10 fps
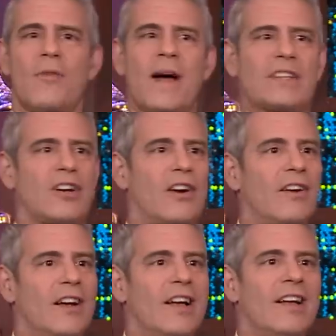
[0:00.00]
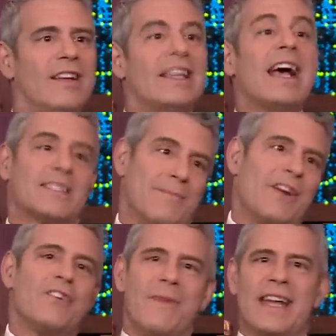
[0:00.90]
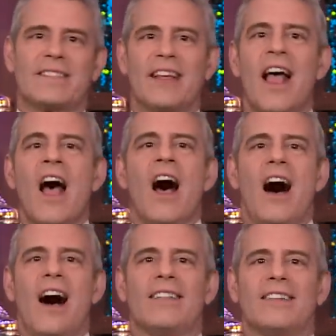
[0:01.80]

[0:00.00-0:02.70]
go back to our... Does. Yes, married to medicine. Uh,